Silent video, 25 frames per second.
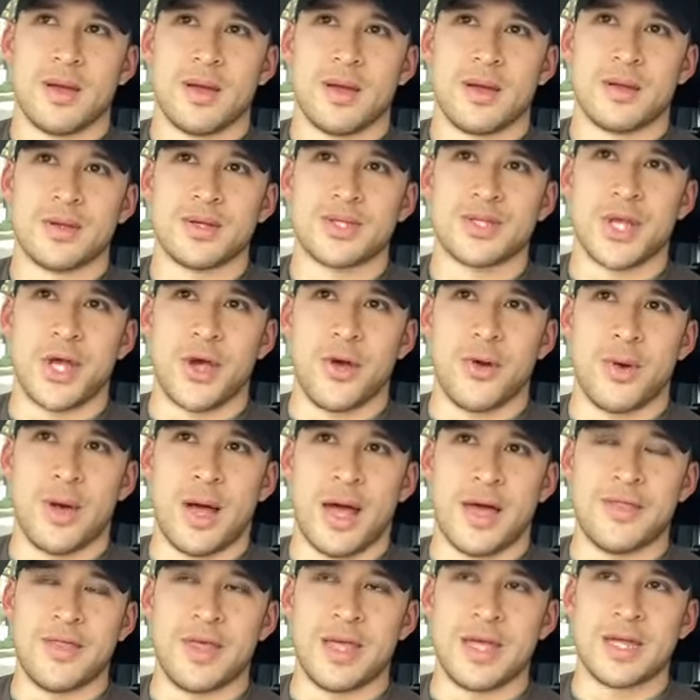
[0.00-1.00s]
So
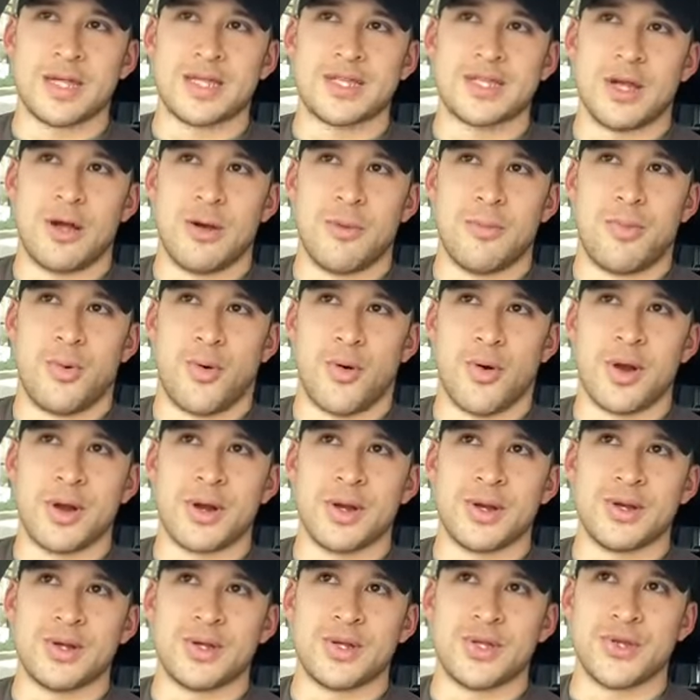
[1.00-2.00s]
I think it's so
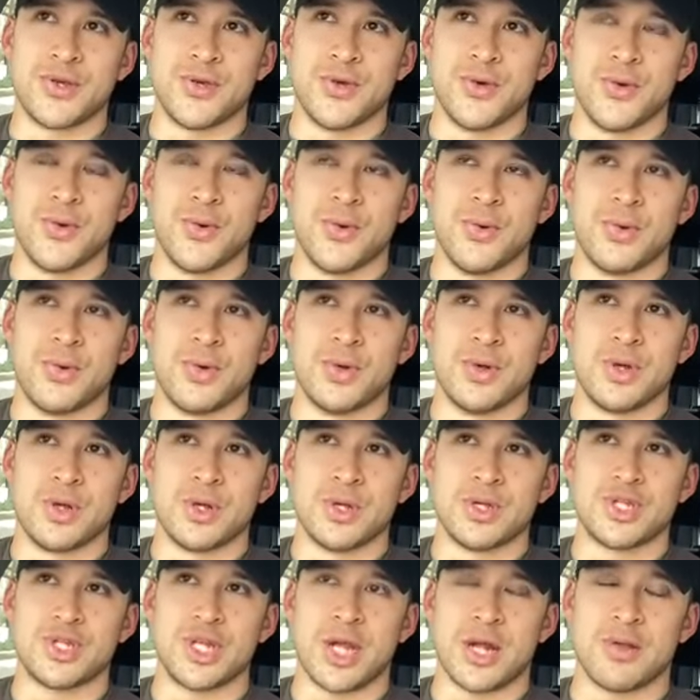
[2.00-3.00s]
important to
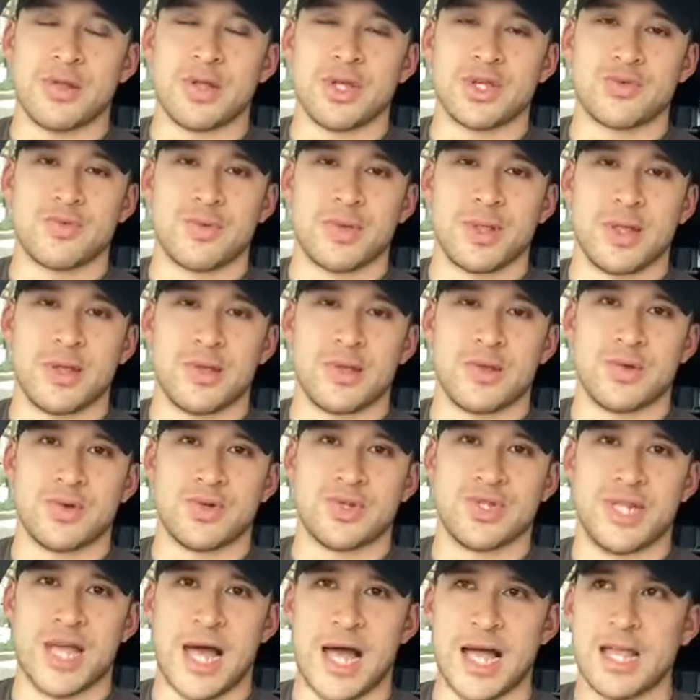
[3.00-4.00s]
share this with
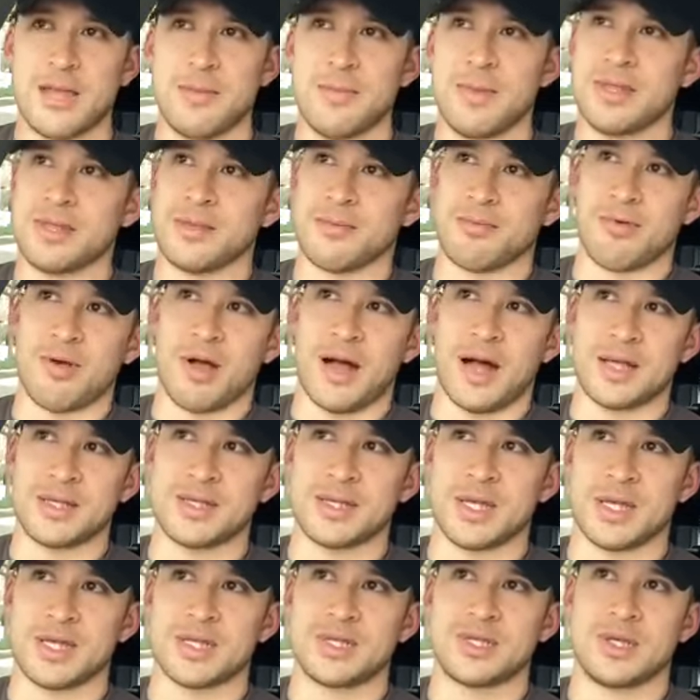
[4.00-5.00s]
others, document the
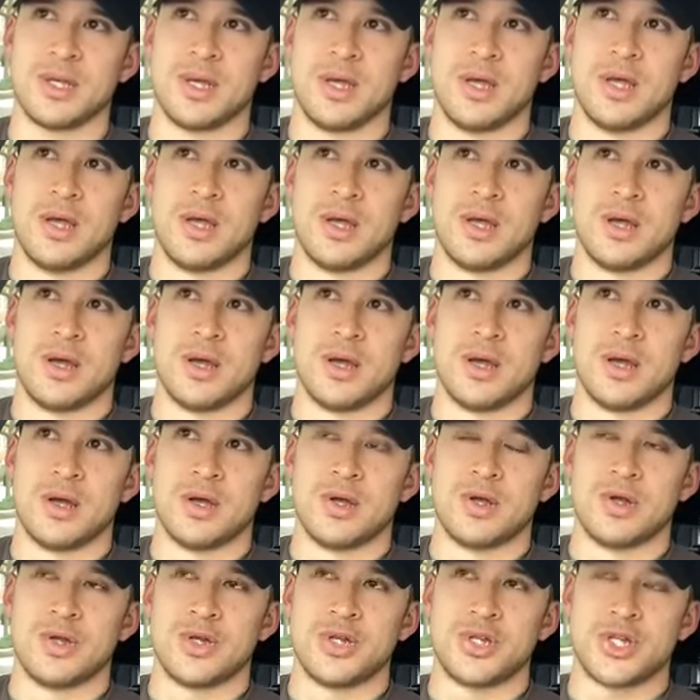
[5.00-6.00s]
process,
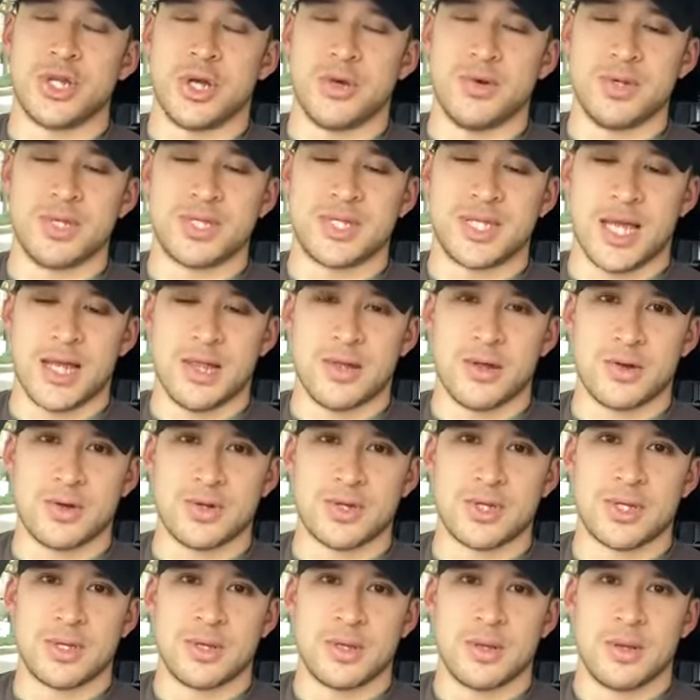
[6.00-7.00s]
show
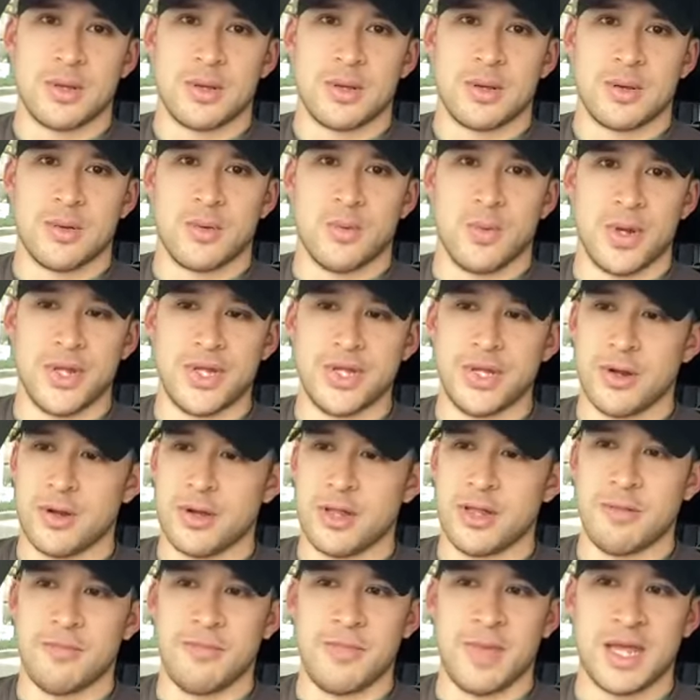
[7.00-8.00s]
sellers when you're
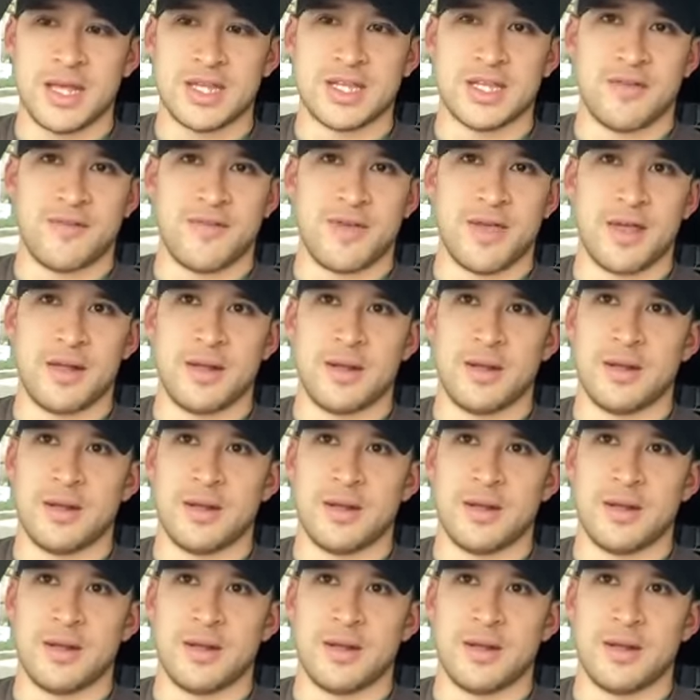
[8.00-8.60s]
in the mix of it,